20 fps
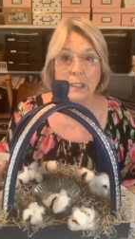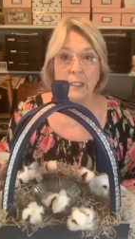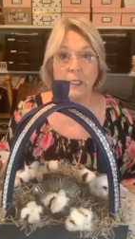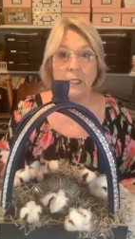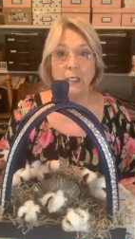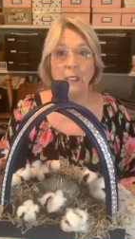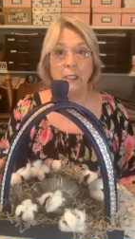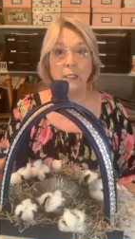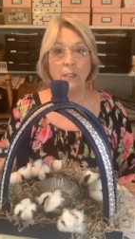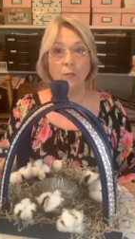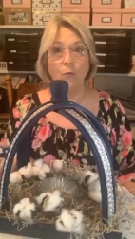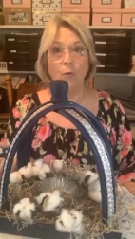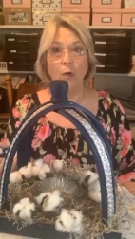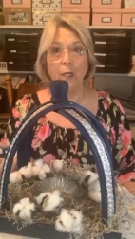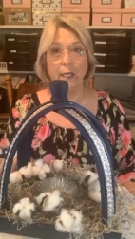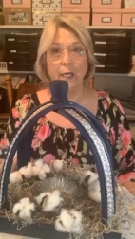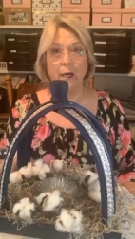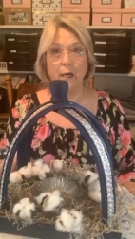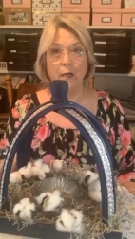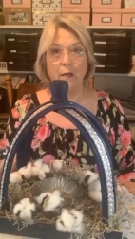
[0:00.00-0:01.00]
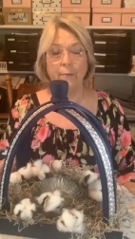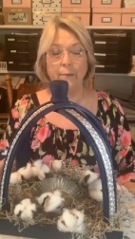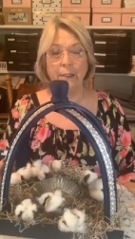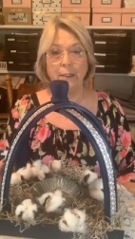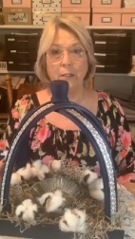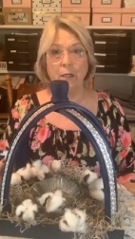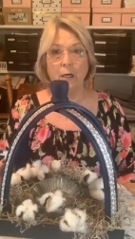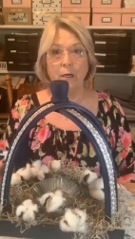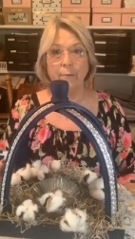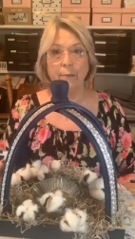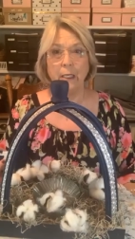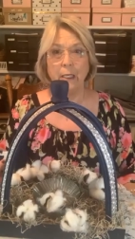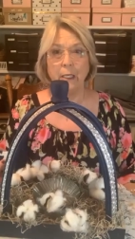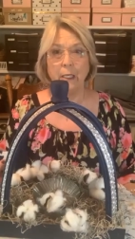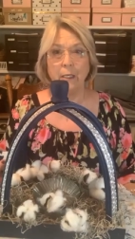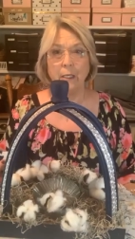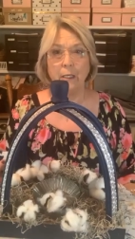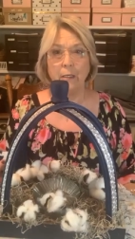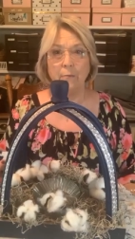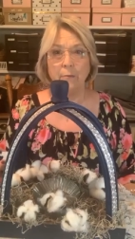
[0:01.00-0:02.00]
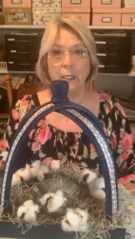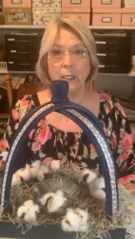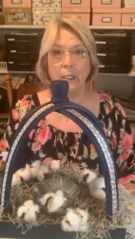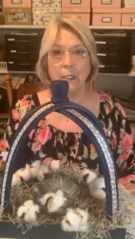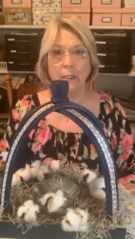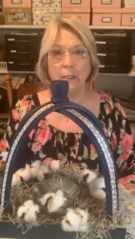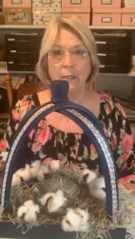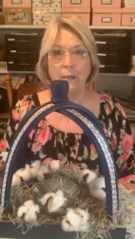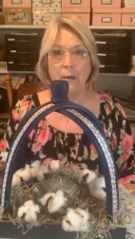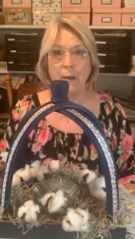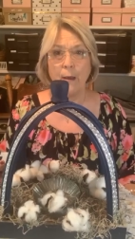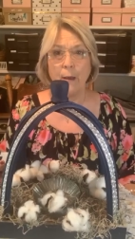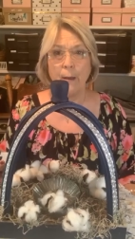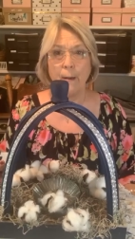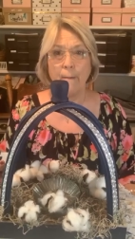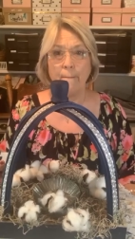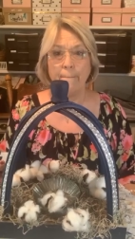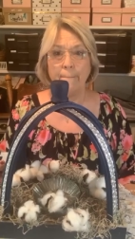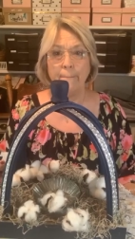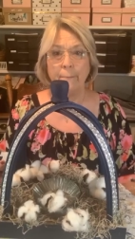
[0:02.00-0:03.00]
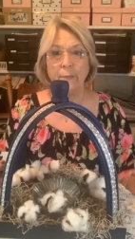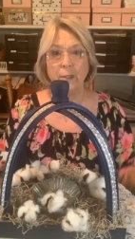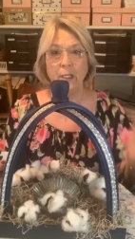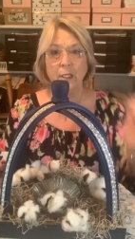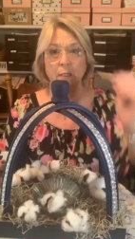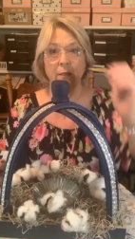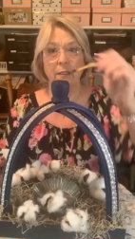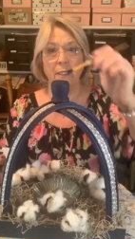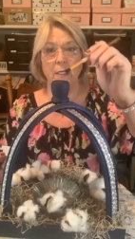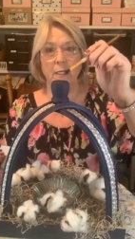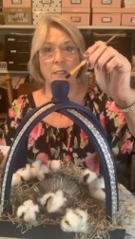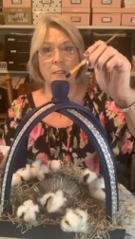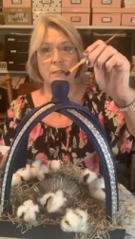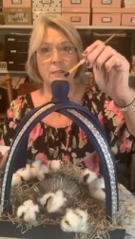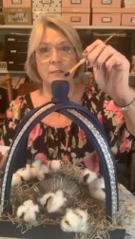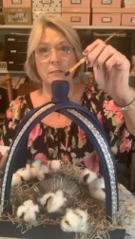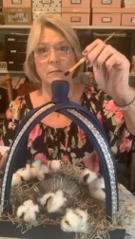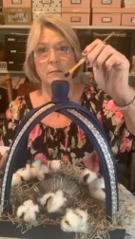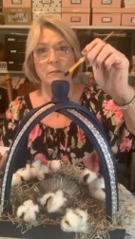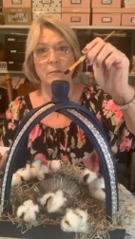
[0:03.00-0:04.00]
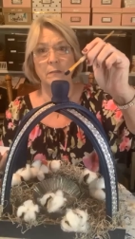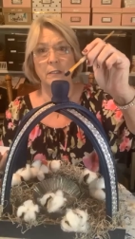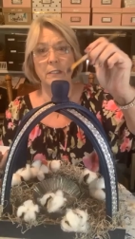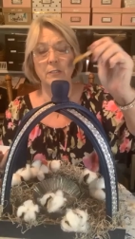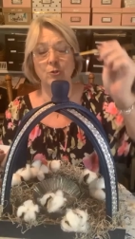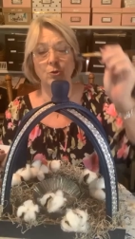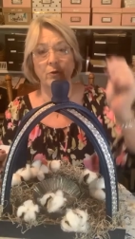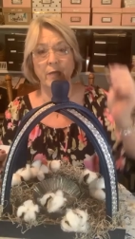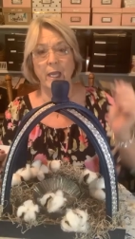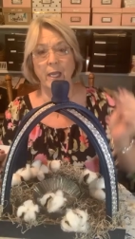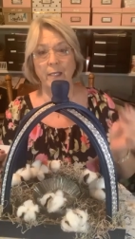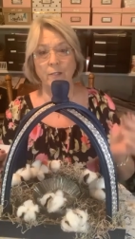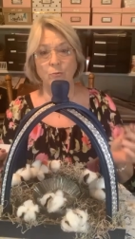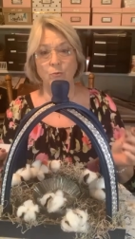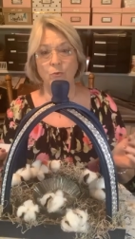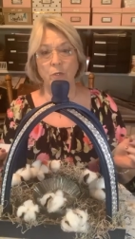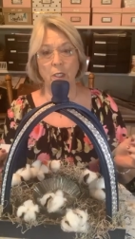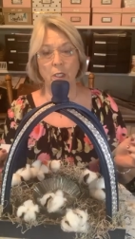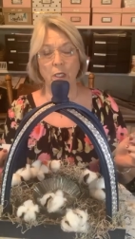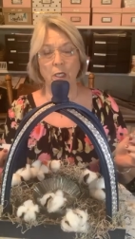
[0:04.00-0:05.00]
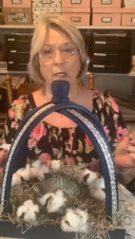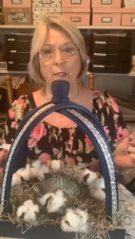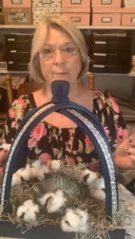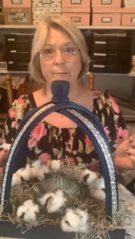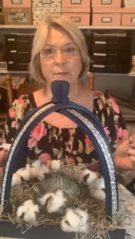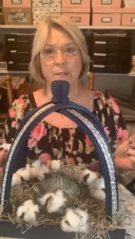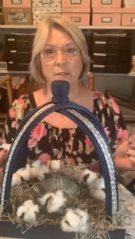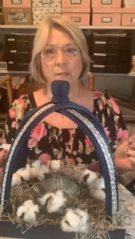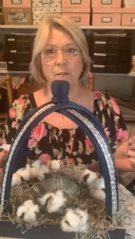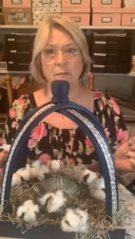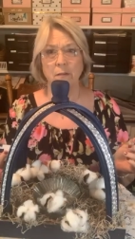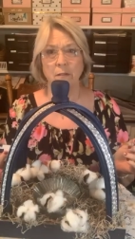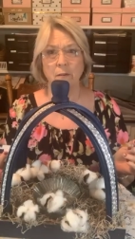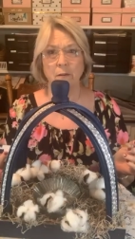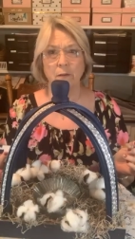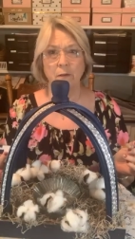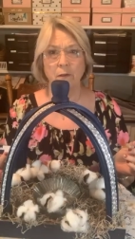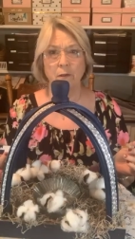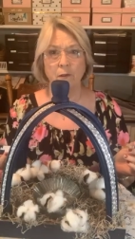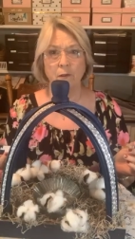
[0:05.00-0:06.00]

Seen what at Hobby Lobby, Emma? These are candle cups.